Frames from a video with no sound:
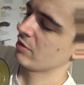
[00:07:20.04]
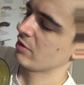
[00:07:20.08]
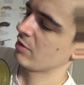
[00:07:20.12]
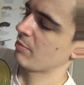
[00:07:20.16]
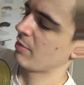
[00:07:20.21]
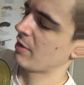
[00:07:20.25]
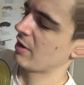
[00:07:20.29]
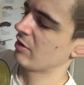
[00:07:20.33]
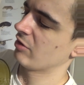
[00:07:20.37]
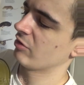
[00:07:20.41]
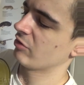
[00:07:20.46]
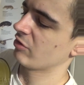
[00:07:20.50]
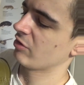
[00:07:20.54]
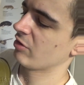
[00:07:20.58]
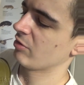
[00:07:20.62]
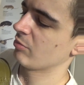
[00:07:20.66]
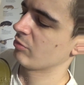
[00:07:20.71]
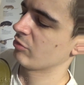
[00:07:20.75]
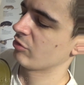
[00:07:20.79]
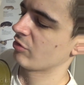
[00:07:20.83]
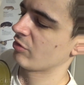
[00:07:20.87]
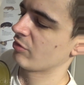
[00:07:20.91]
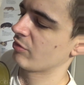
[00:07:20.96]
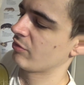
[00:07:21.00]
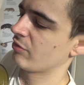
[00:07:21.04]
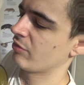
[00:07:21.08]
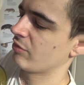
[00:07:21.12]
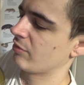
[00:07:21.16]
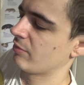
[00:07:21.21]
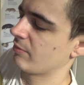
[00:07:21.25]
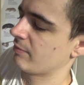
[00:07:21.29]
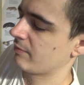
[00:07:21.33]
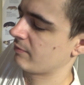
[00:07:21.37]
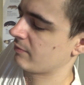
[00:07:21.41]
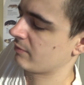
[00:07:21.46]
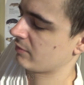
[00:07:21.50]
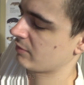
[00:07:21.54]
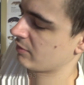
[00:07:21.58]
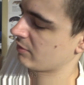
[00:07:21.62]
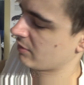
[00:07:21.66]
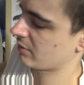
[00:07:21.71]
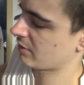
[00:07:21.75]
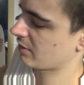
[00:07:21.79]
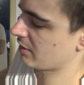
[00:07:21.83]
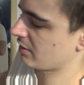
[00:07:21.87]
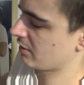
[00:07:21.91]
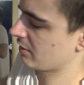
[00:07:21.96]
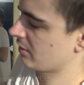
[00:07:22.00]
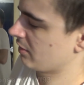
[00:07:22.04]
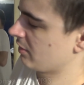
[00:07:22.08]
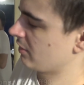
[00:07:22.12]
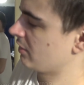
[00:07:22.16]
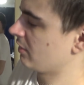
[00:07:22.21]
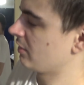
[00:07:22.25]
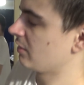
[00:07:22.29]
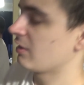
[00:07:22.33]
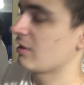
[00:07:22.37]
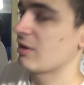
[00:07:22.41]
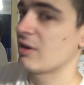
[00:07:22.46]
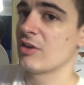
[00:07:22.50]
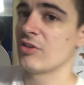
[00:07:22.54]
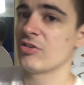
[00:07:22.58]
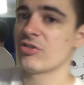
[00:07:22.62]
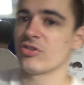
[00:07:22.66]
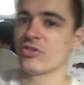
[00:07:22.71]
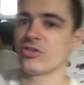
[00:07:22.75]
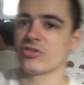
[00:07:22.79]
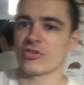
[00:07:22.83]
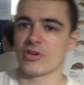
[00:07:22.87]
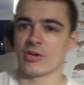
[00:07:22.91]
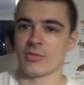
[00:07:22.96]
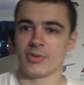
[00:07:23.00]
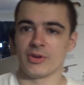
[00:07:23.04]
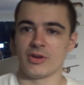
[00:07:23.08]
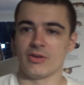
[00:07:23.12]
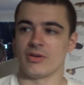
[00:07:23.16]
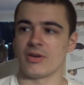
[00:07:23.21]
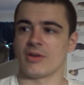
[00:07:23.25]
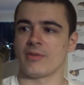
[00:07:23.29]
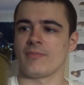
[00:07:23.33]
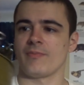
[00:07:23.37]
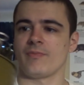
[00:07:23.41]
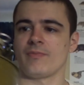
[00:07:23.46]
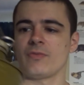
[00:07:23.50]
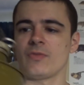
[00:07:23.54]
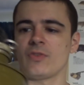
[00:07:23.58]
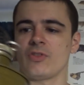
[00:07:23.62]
The band comes off. Okay, here's the scrubber unit.